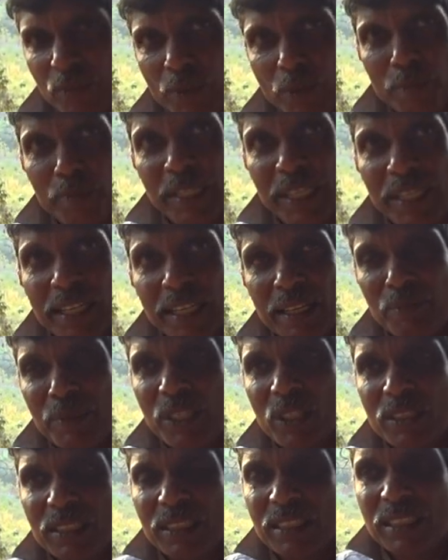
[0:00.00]
from India,
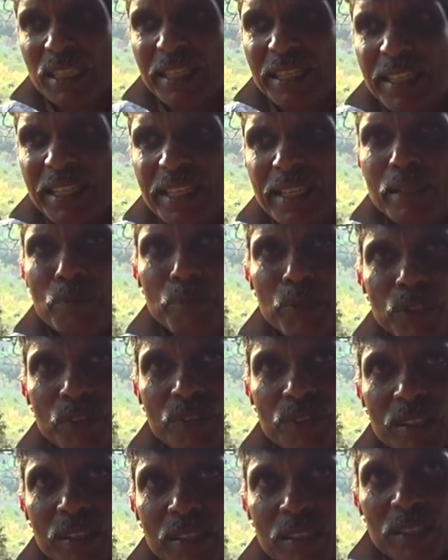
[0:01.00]
because these are Indian bees.